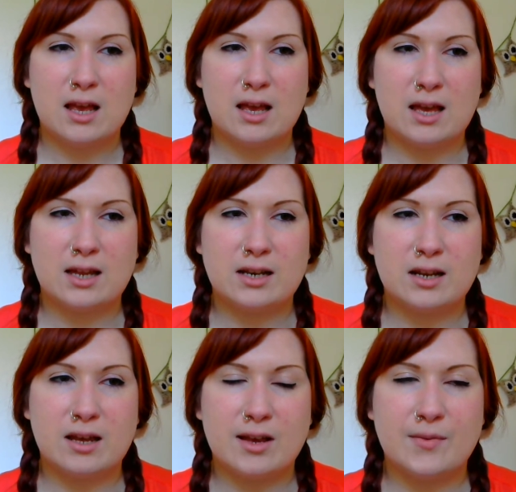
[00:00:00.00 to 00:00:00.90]

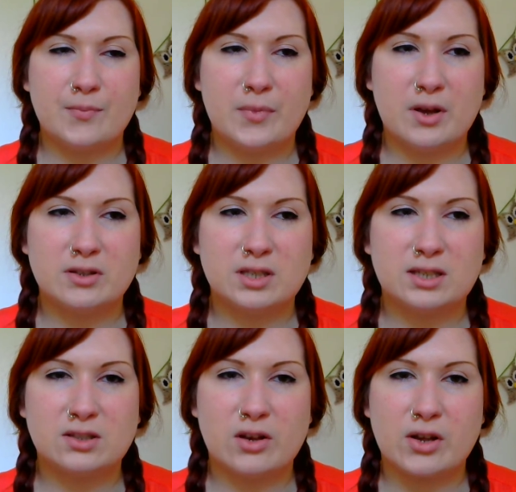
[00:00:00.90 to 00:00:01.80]
and um, are
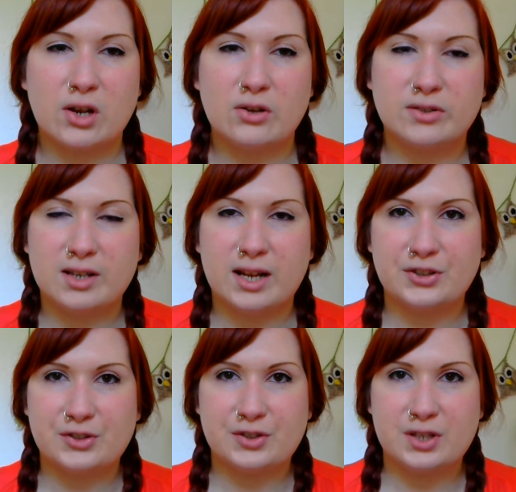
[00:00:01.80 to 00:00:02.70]
things like
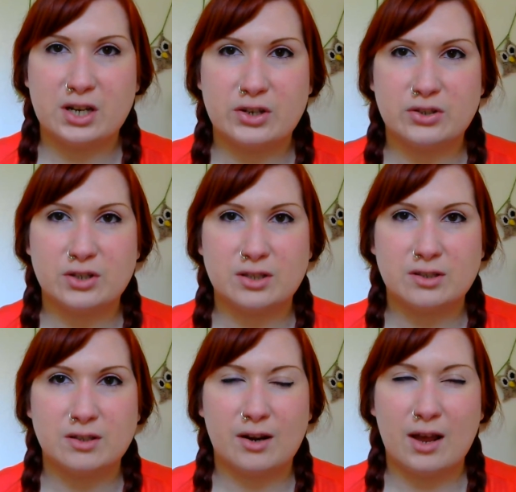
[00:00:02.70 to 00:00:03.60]
hallucinations,
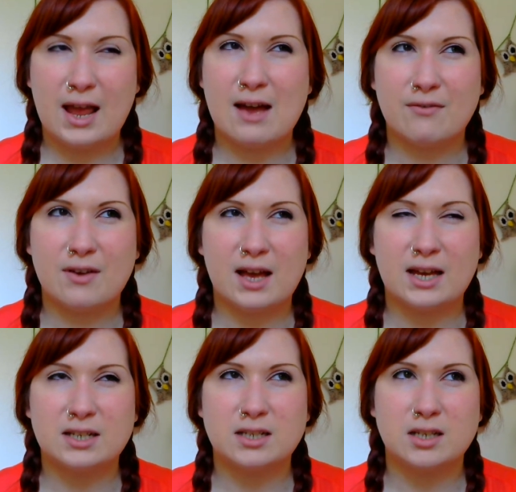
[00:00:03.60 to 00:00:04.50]
delusions and I have
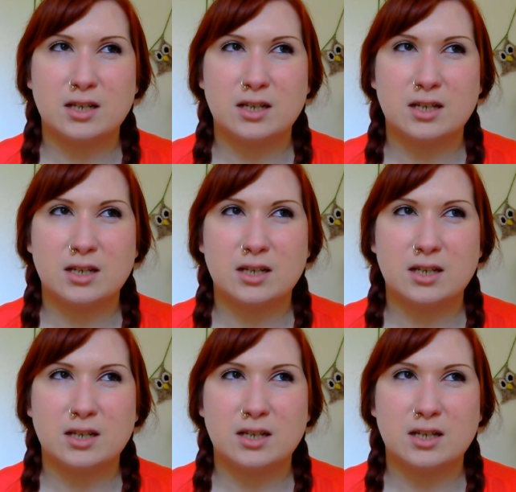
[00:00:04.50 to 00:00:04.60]
had